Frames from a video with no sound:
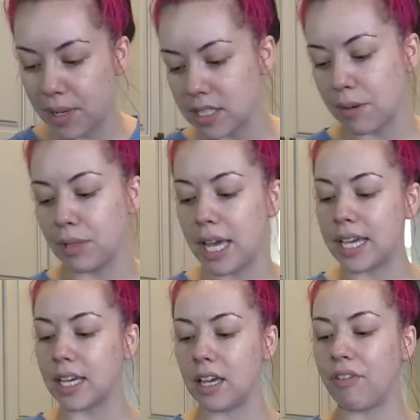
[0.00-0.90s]
because I'm
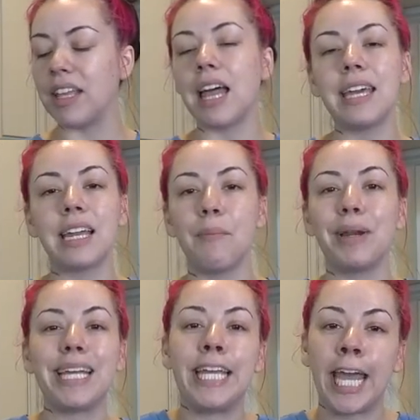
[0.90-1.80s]
like, if I like it, I'm
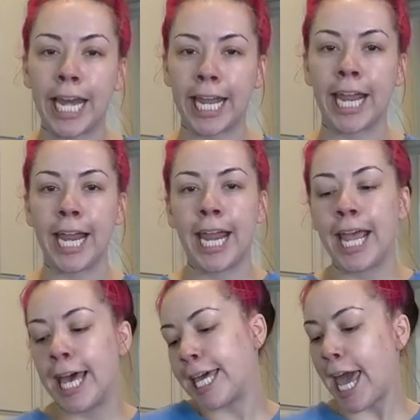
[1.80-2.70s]
gonna get it,
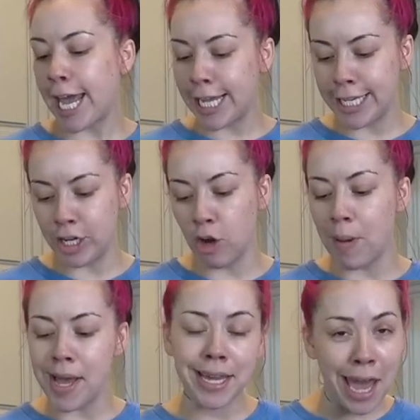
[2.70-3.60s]
okay? You know,
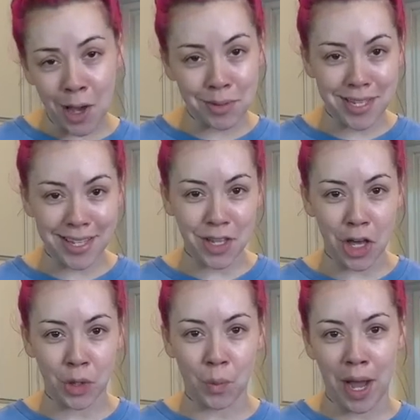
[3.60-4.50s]
my account says
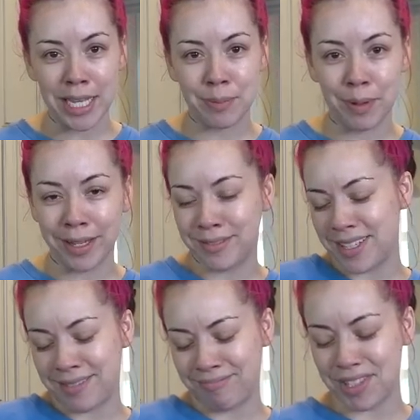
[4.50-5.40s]
otherwise,
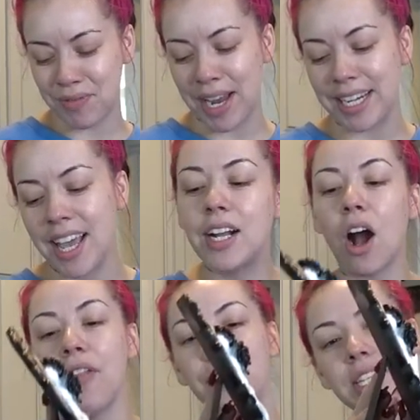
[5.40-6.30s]
but it's fine. I
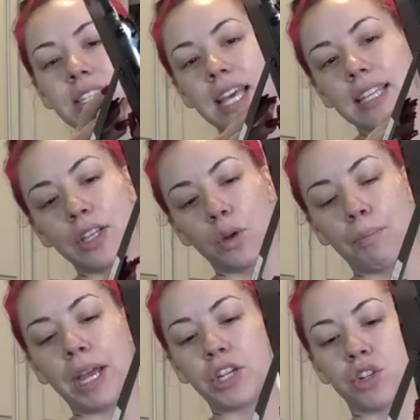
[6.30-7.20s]
got this like little
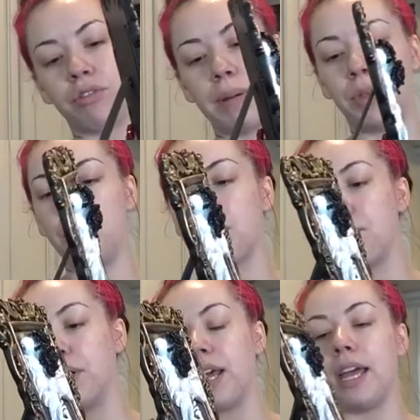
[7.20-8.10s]
picture frame that you can
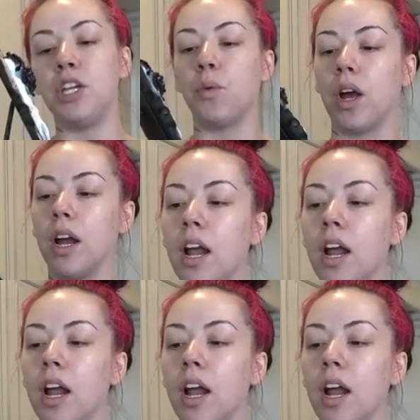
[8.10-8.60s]
put anywhere